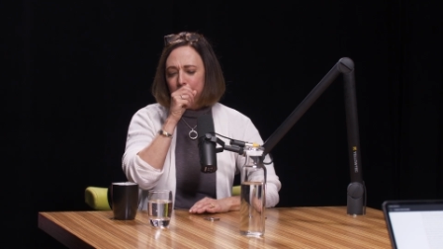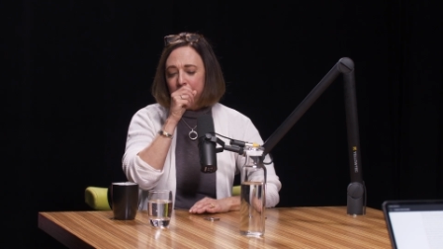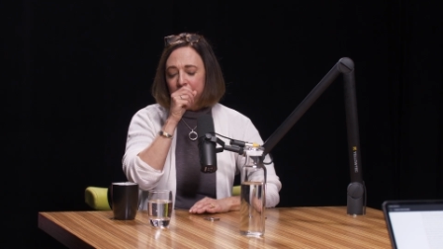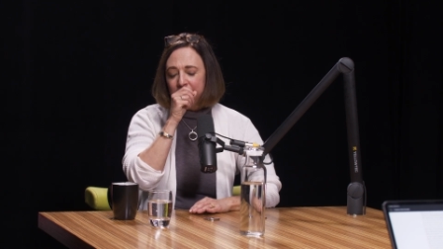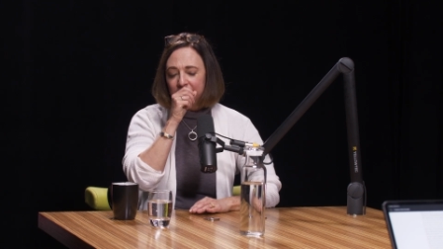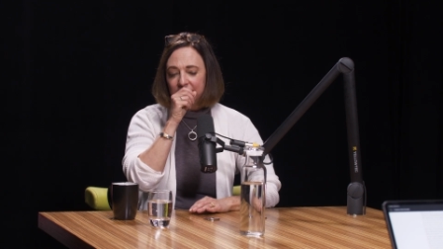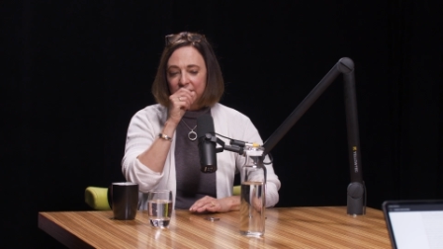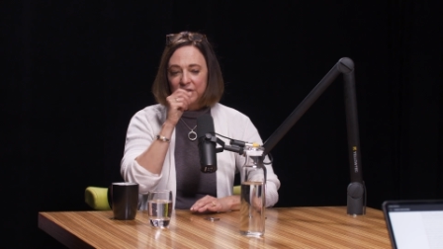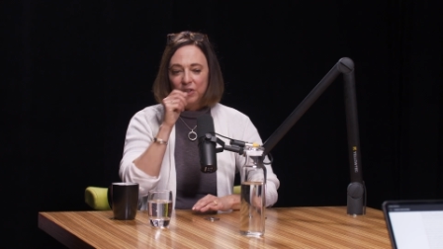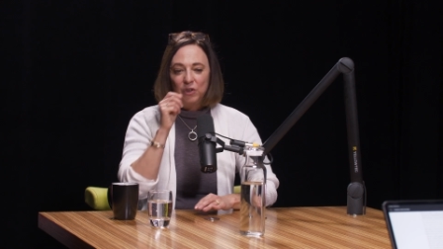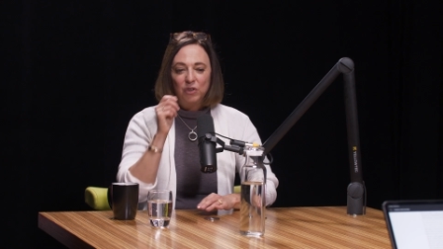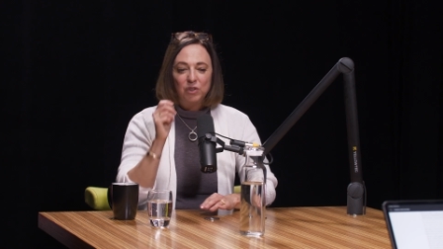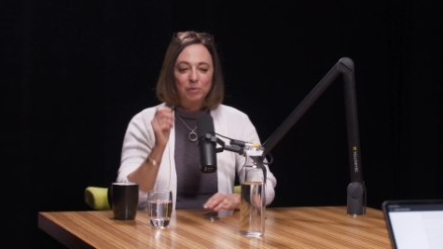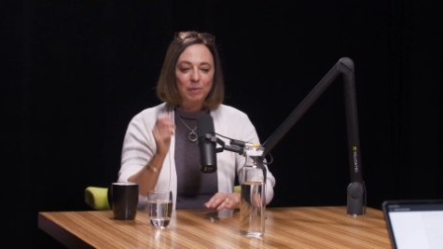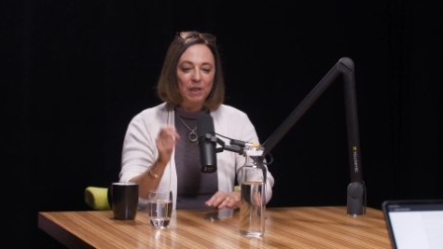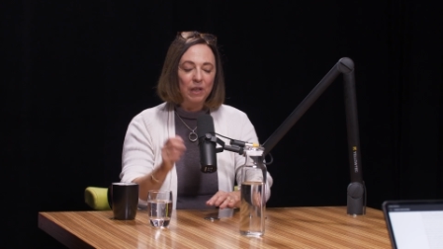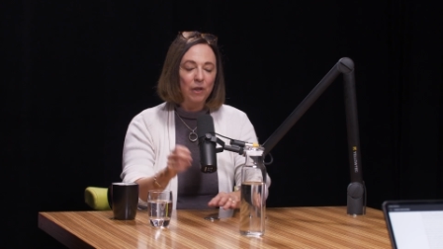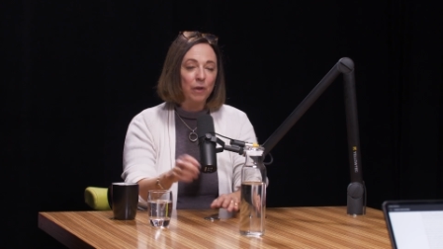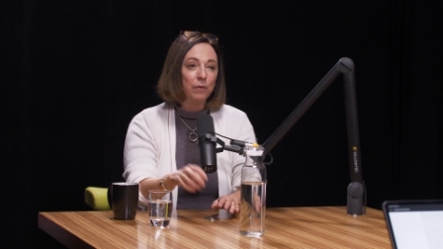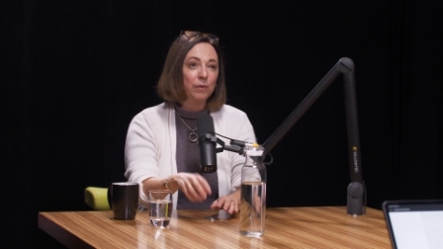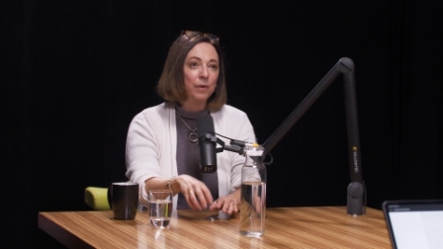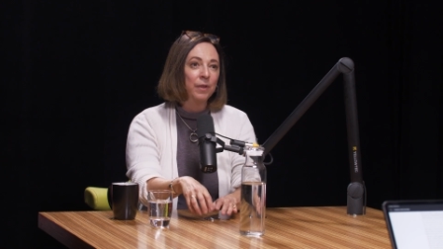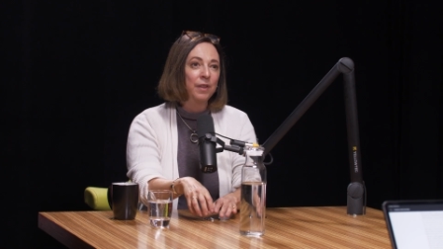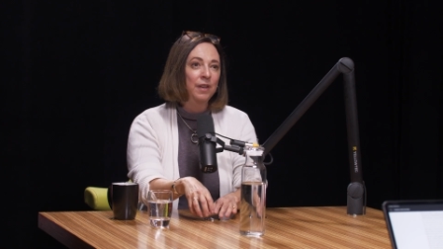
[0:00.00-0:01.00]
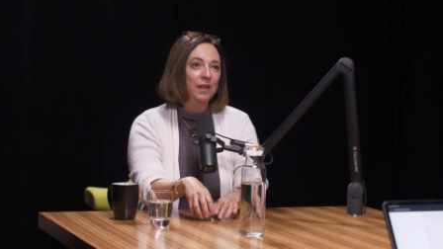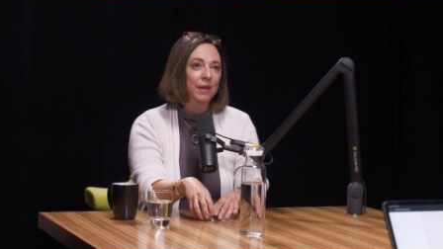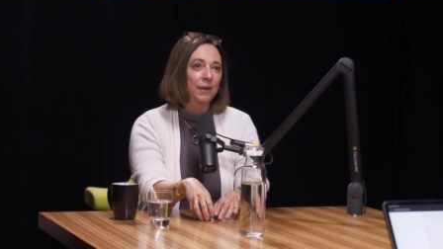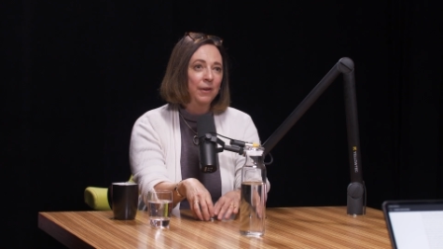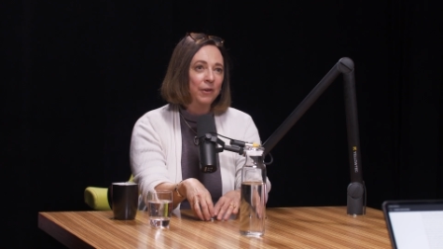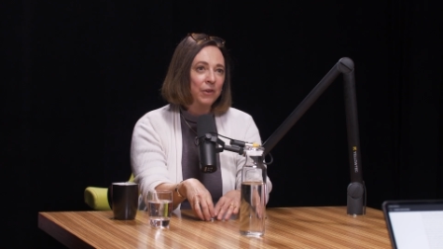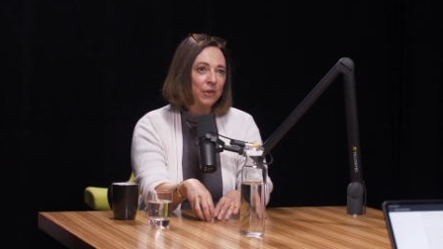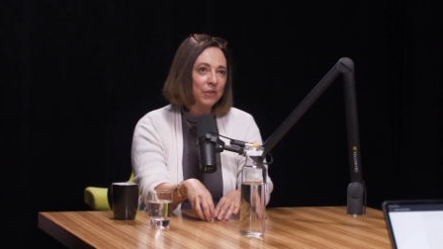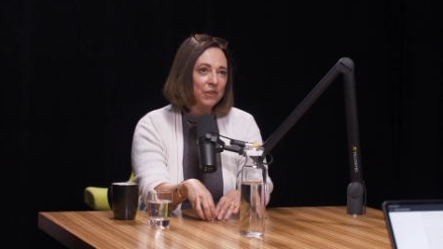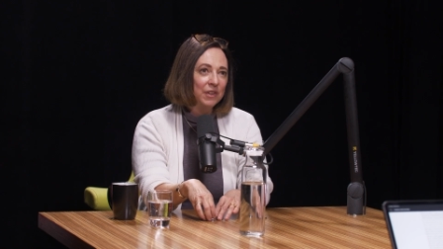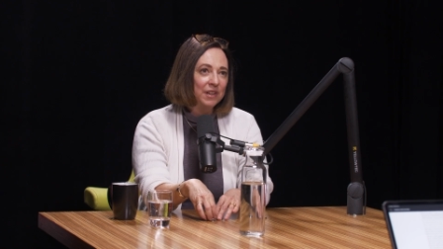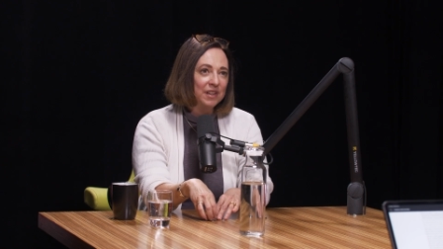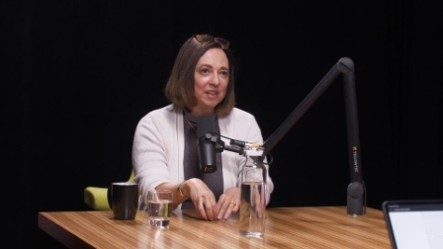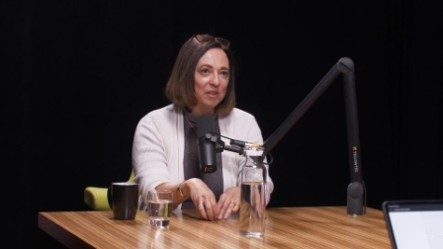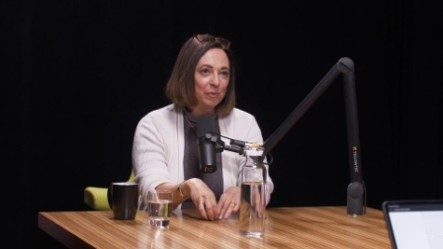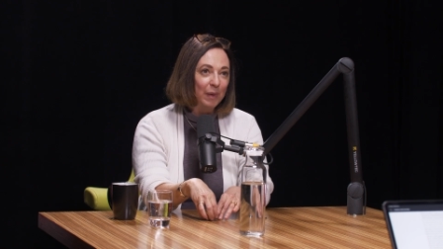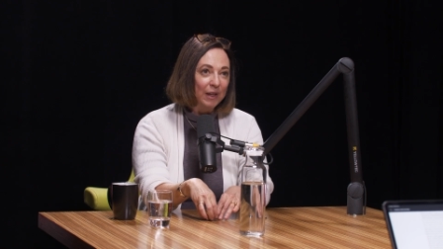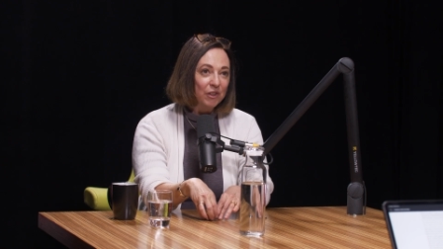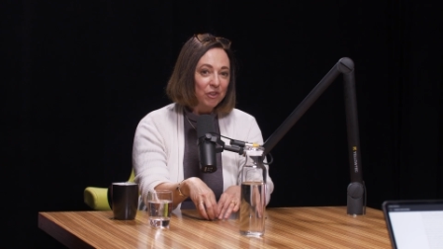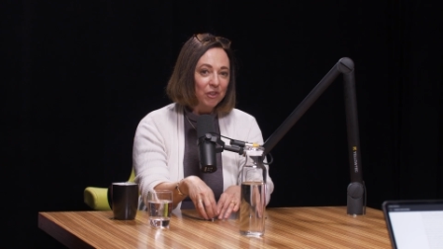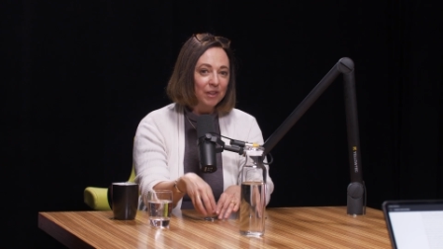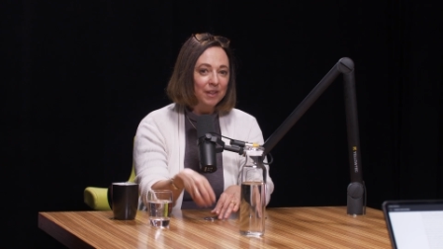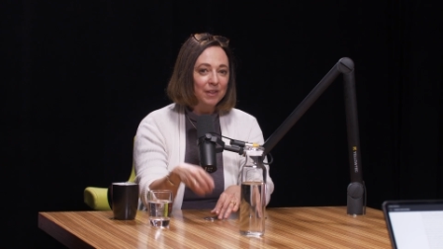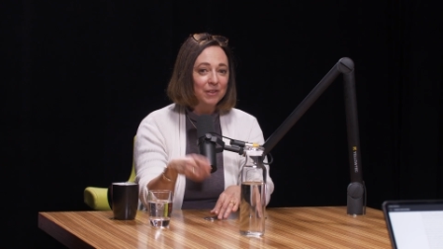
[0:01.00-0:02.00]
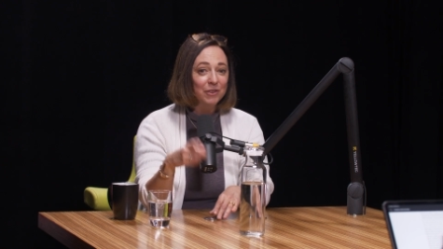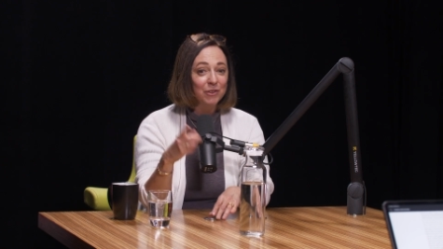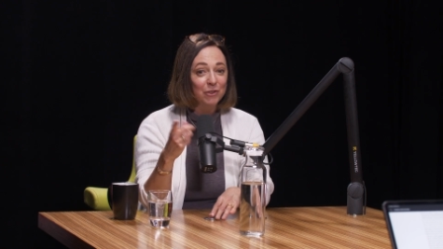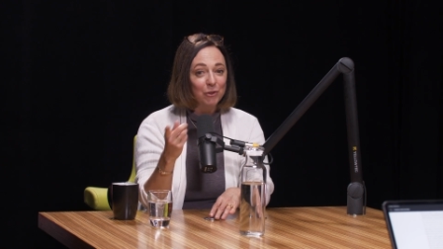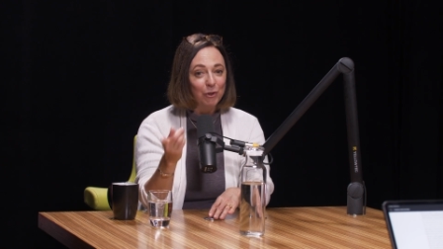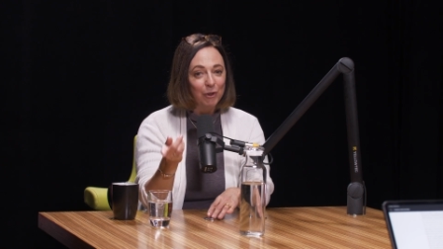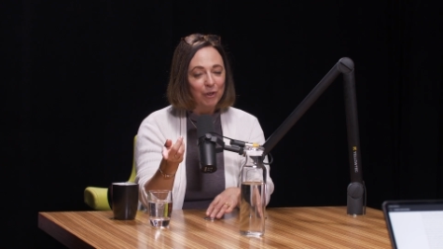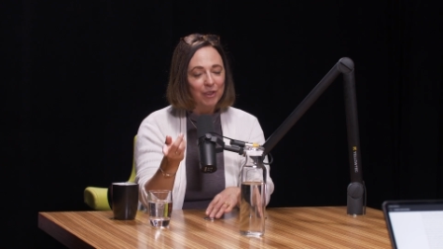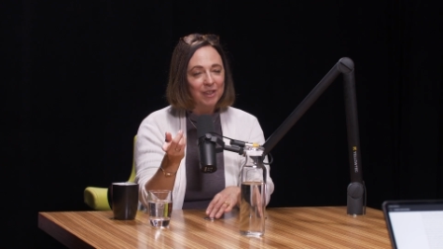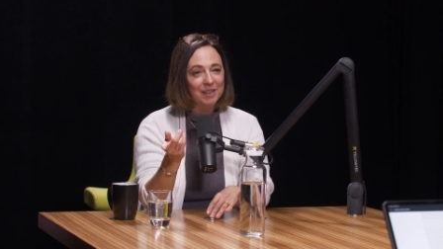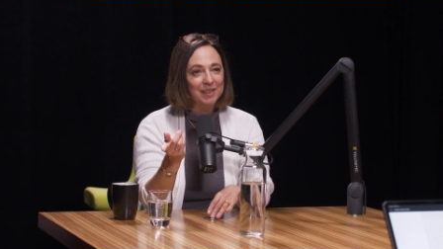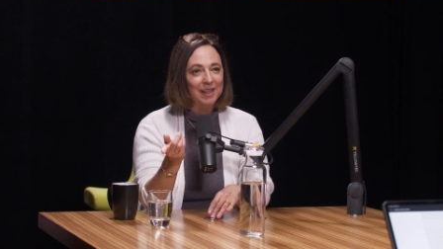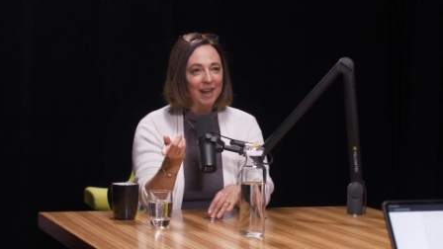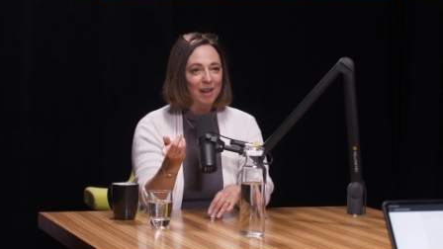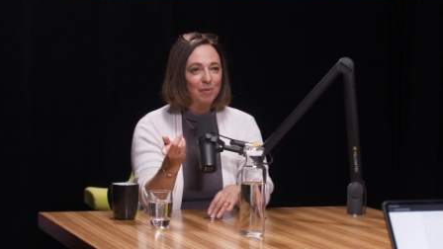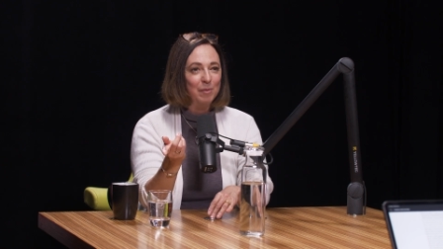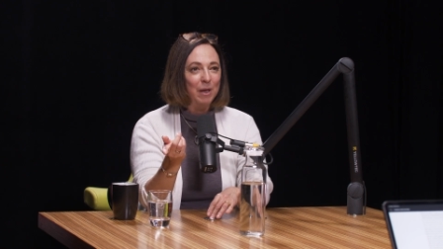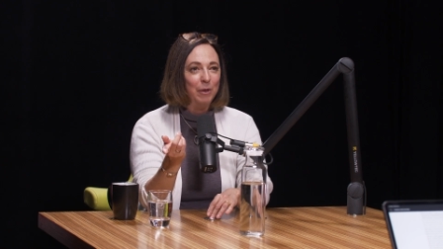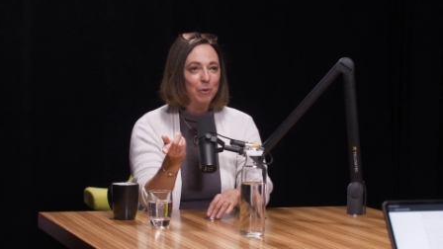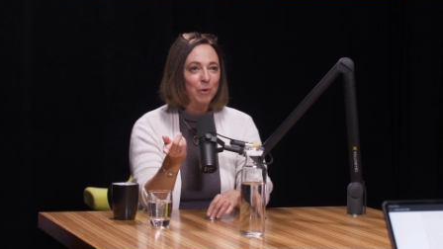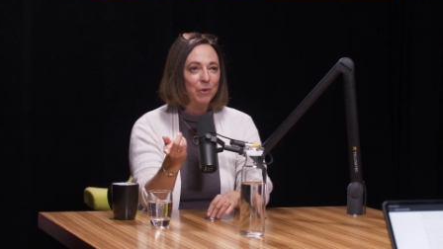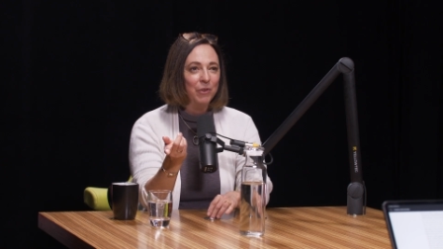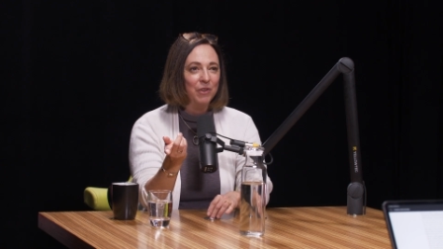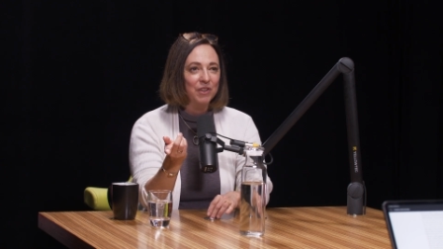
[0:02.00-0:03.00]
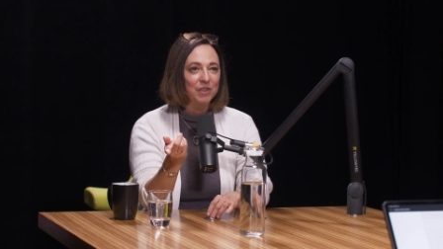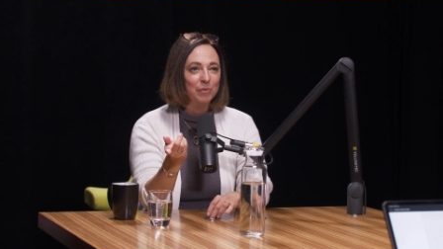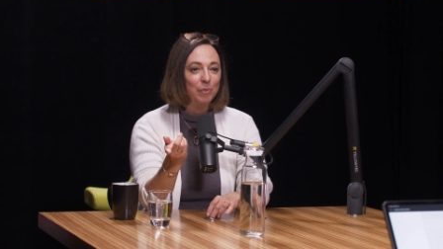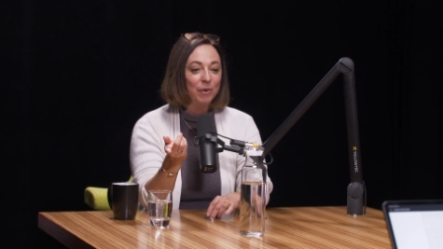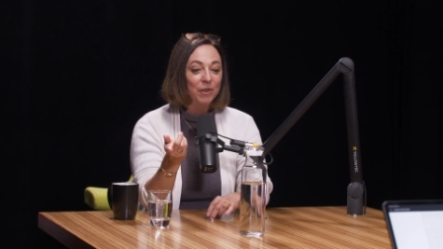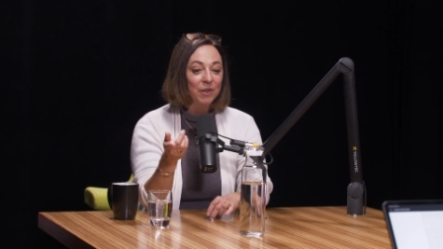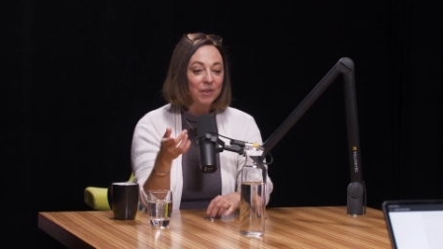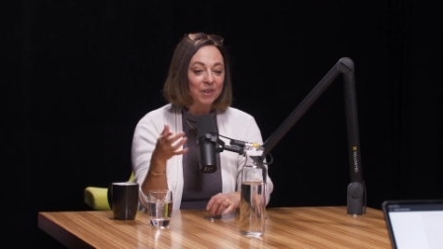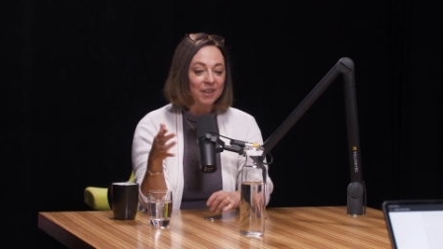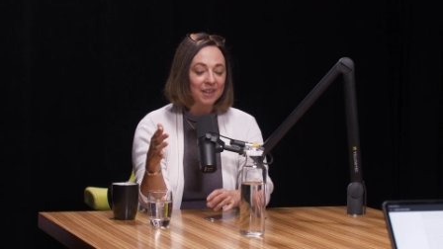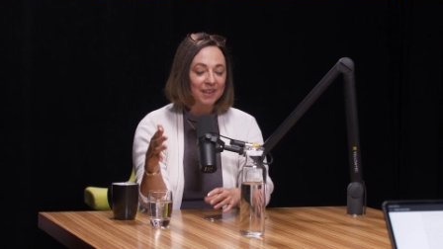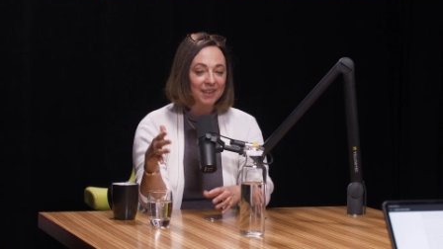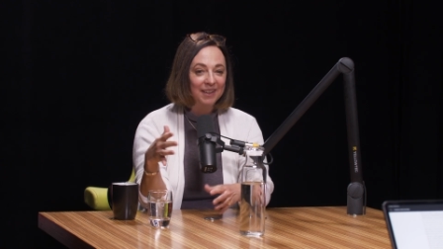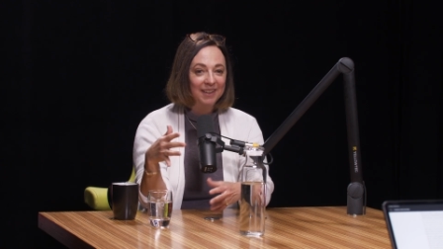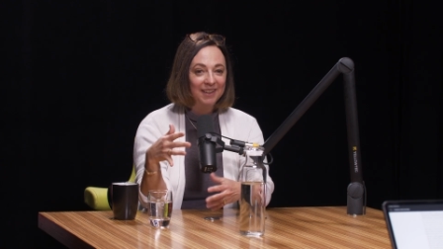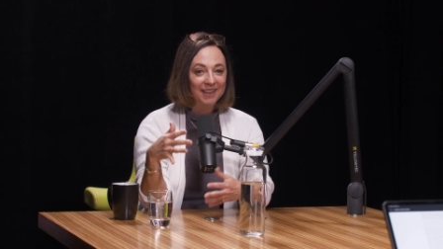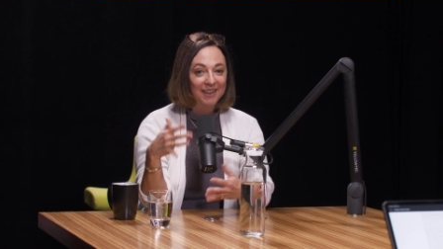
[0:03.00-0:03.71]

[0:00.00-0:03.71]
excuse me, over the years, and especially during the time I wrote this book,